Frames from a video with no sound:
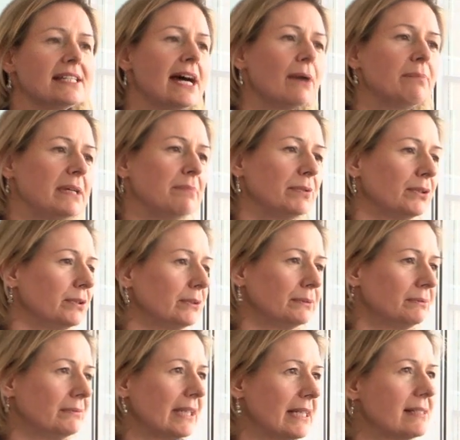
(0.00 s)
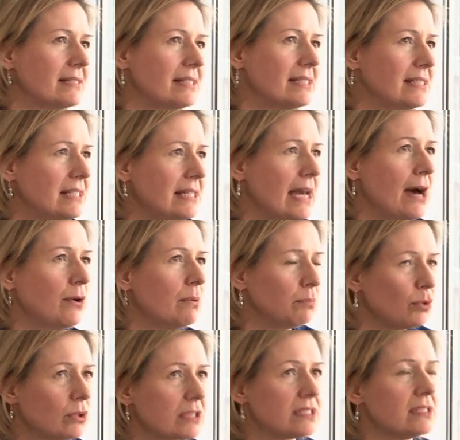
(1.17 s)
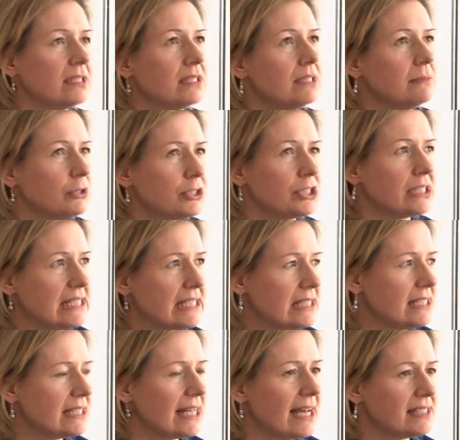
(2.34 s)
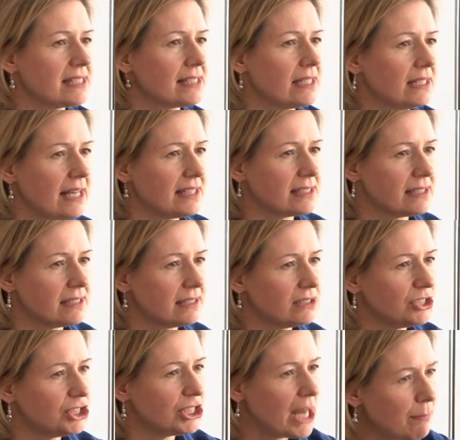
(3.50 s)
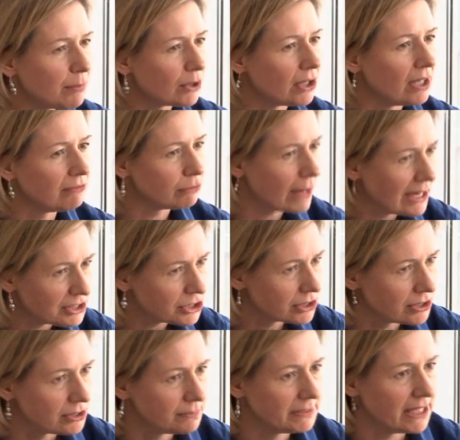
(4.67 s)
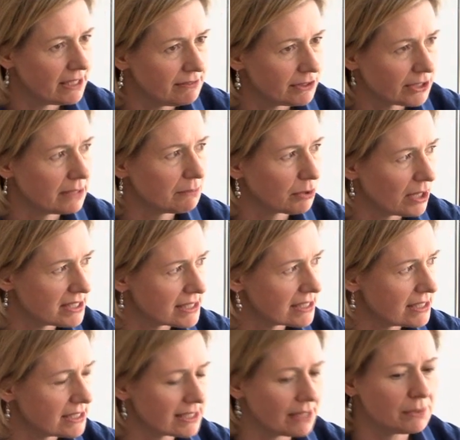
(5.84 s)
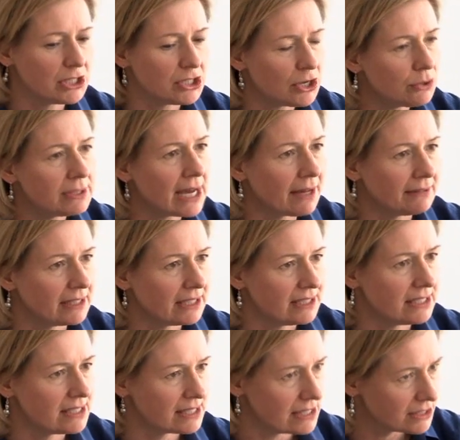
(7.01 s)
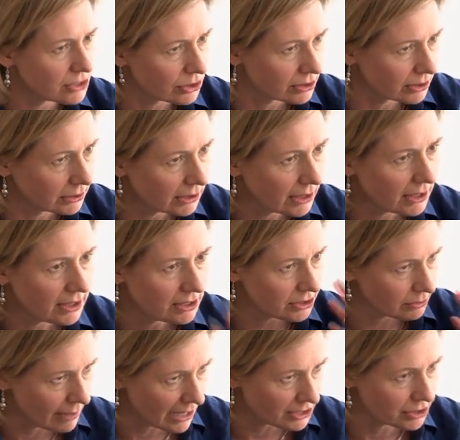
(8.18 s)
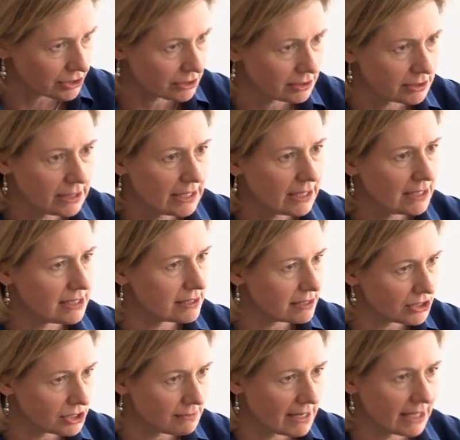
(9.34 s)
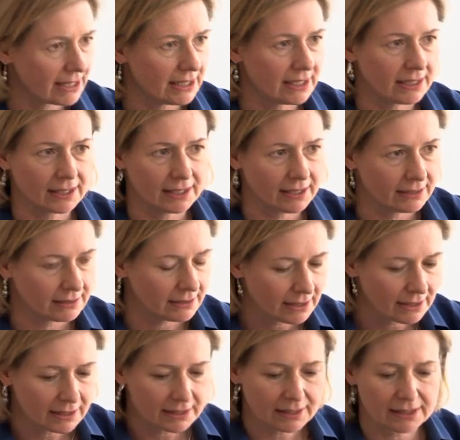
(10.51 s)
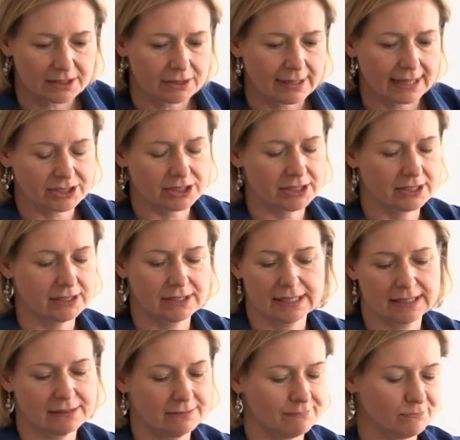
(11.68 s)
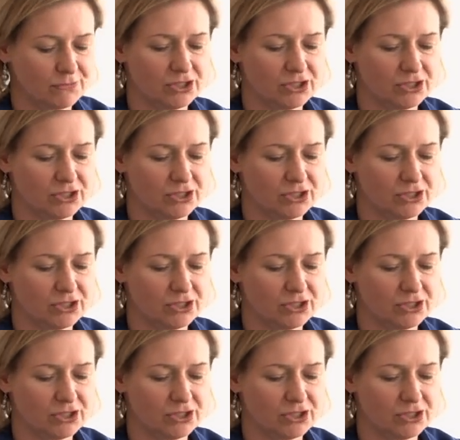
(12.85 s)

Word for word: now people like see how important emotion is as as a shaper of rational behavior and processes. And we know now that it is integral to rational decision making and interaction and